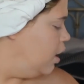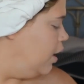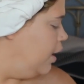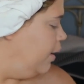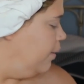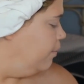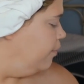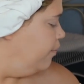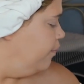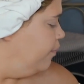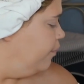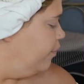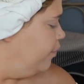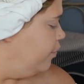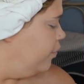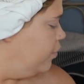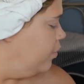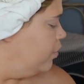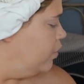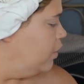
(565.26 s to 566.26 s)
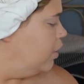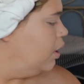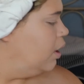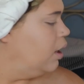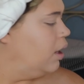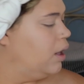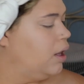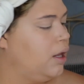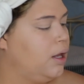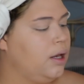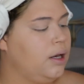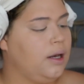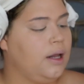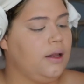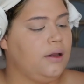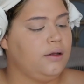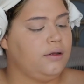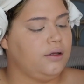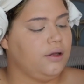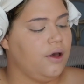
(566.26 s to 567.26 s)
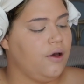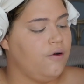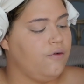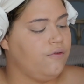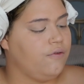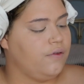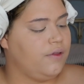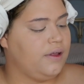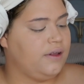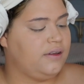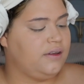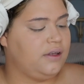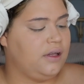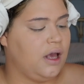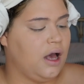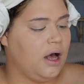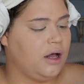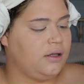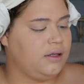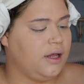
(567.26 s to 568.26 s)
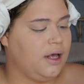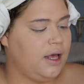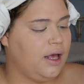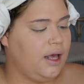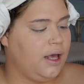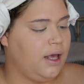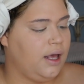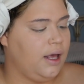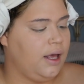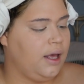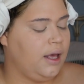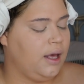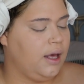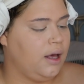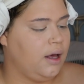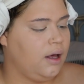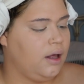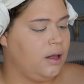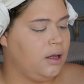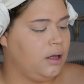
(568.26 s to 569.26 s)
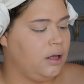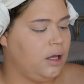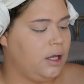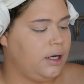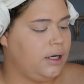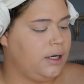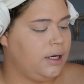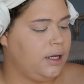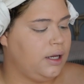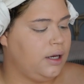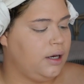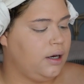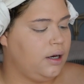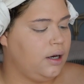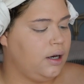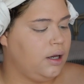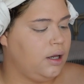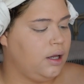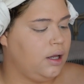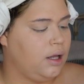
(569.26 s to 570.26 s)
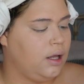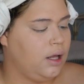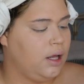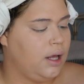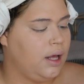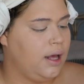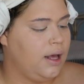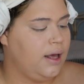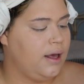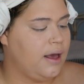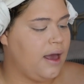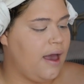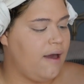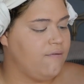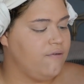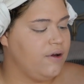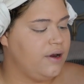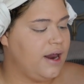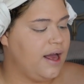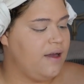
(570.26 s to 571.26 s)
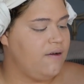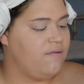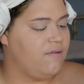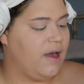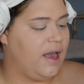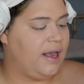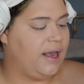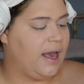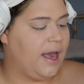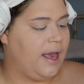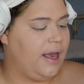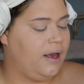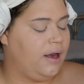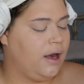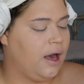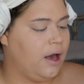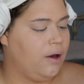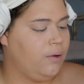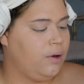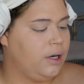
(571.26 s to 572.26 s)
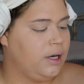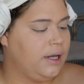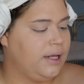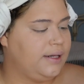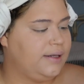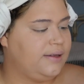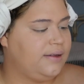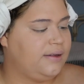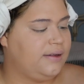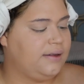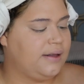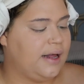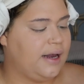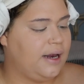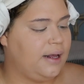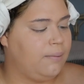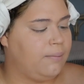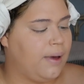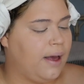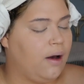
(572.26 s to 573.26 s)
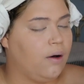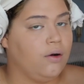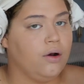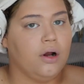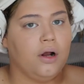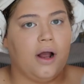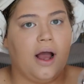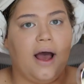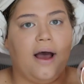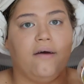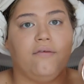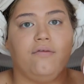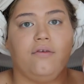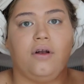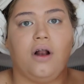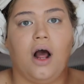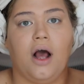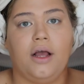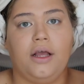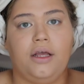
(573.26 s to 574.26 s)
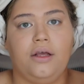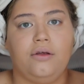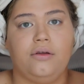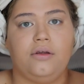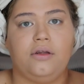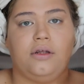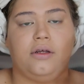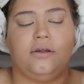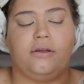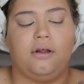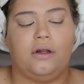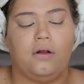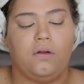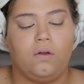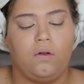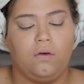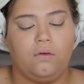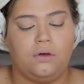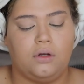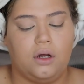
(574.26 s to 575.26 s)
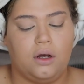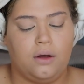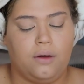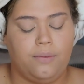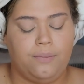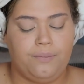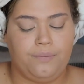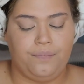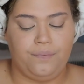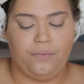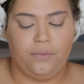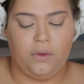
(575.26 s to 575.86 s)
All right, now let's go for this Ciate London Everyday Vacay Coconut Setting Powder. I have not used this in a long time.